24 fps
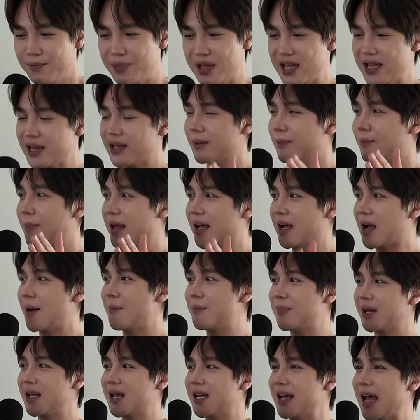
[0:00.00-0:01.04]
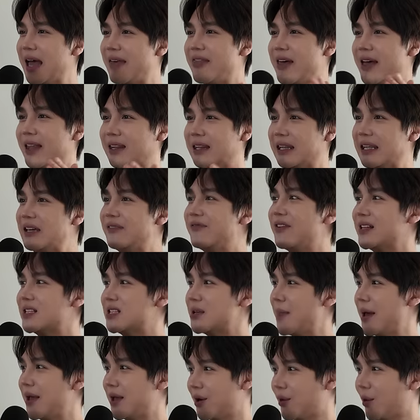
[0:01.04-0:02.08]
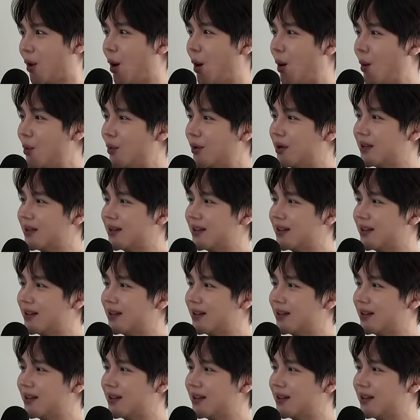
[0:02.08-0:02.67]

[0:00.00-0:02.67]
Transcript: being in a big company and then leaving to make your own.